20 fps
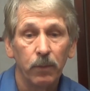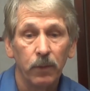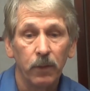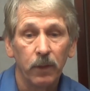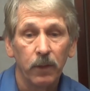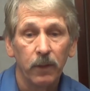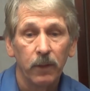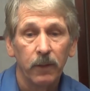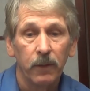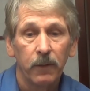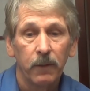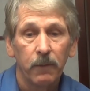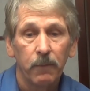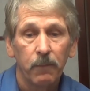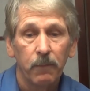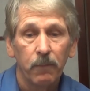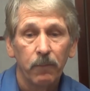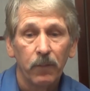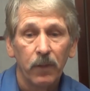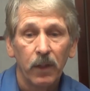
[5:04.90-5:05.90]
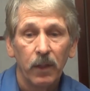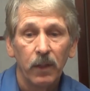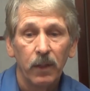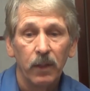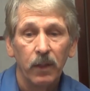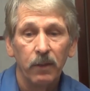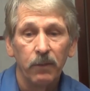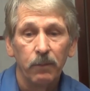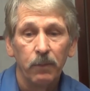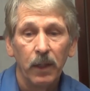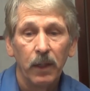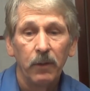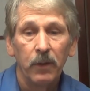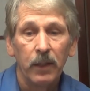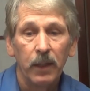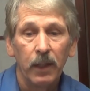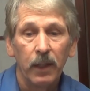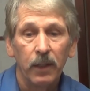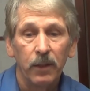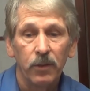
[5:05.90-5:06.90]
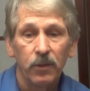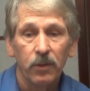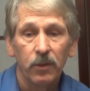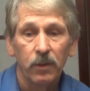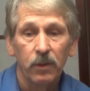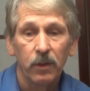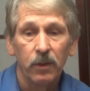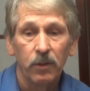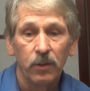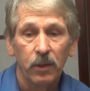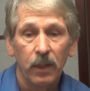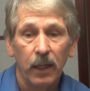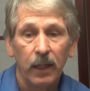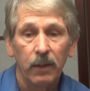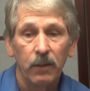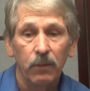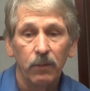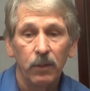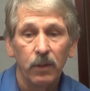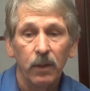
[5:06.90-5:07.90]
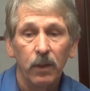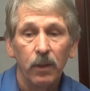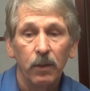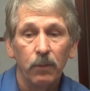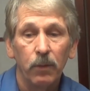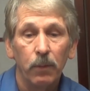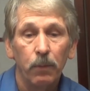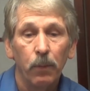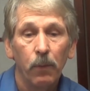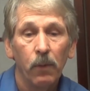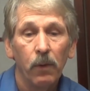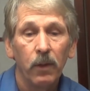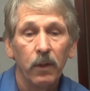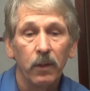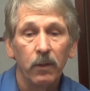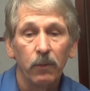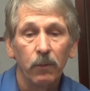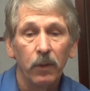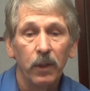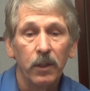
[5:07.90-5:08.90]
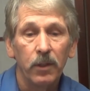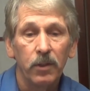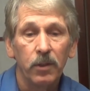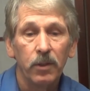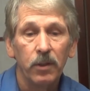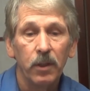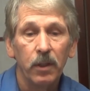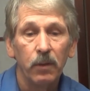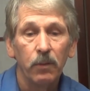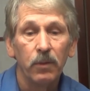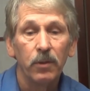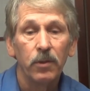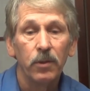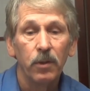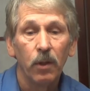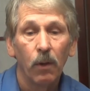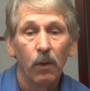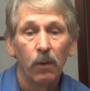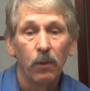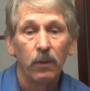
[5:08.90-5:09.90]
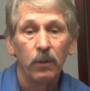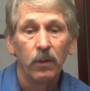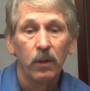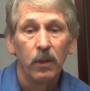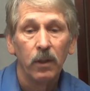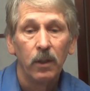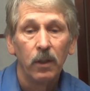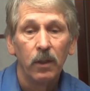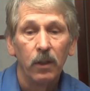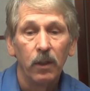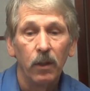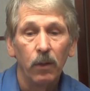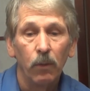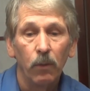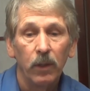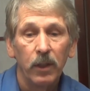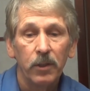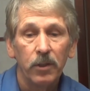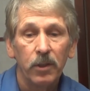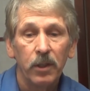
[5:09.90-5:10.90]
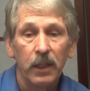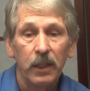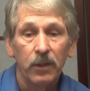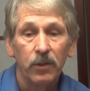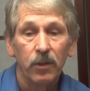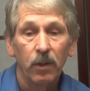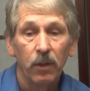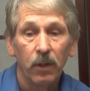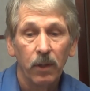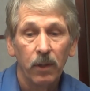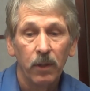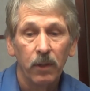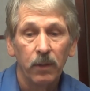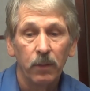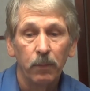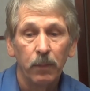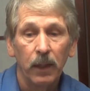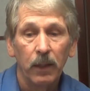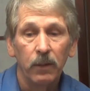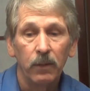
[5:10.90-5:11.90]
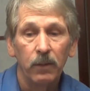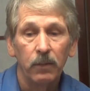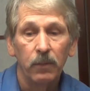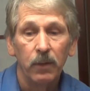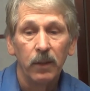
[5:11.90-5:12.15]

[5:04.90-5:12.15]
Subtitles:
book. If Mary S. does not report what she was told or what she has heard about